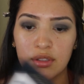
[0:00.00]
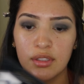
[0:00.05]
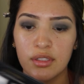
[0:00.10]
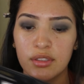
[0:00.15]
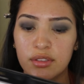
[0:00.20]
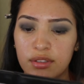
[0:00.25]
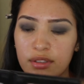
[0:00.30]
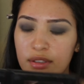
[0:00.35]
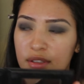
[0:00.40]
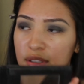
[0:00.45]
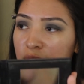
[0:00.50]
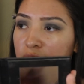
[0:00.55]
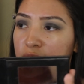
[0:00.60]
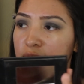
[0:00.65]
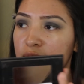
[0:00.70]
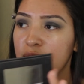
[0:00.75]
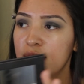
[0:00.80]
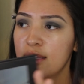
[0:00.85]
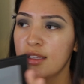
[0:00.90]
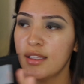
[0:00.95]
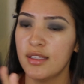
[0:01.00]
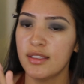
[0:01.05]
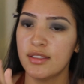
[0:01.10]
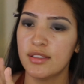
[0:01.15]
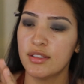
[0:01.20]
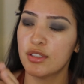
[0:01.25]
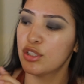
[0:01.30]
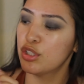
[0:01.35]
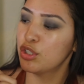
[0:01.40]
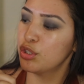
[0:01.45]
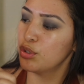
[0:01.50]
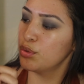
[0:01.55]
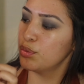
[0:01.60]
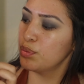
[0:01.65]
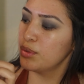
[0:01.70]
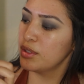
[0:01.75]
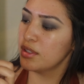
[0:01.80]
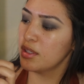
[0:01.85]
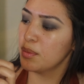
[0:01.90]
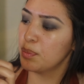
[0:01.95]
there's these two
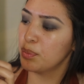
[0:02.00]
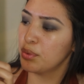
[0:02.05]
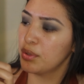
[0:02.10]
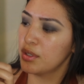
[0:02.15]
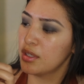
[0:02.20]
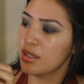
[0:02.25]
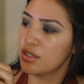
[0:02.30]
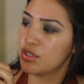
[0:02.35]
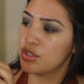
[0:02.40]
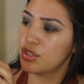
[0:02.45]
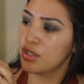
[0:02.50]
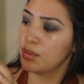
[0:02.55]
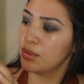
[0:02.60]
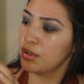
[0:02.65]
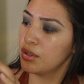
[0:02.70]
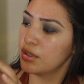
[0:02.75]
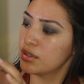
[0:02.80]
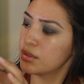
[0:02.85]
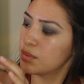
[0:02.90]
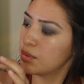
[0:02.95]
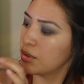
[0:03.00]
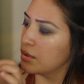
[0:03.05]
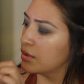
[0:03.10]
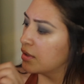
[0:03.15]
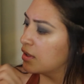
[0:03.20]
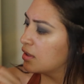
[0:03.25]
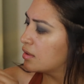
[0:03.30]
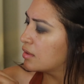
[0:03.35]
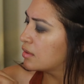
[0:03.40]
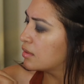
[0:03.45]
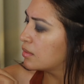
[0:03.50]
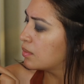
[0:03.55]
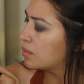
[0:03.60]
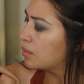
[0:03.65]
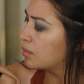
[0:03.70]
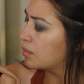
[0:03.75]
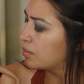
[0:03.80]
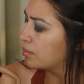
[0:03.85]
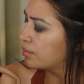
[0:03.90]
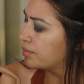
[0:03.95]
really pretty shimmers. Well, there's,
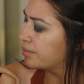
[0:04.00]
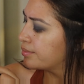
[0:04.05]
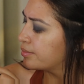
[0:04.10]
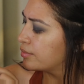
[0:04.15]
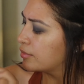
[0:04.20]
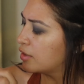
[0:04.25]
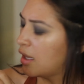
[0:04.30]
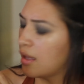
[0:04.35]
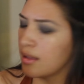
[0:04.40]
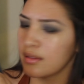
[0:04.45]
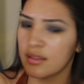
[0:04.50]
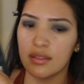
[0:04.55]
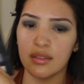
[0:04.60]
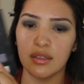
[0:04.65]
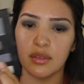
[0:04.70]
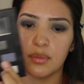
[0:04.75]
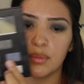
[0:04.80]
yeah, I think they're